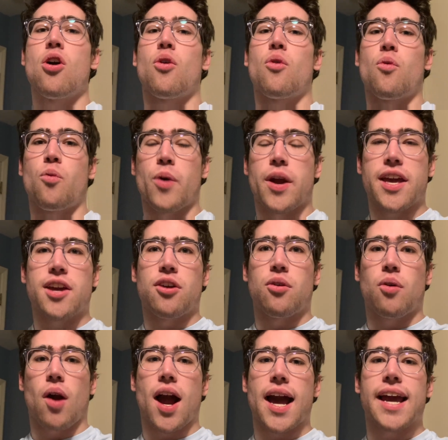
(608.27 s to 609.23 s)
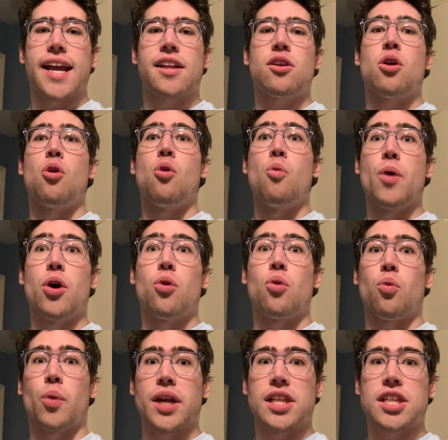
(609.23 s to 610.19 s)
ring grind will
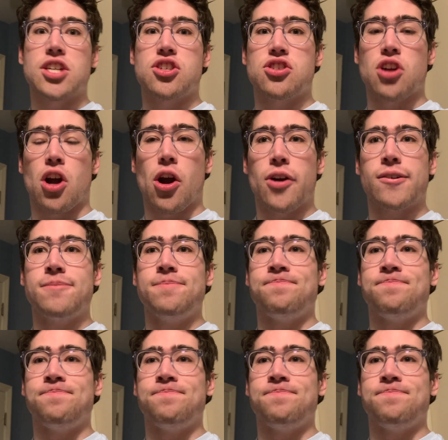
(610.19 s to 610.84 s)
really start.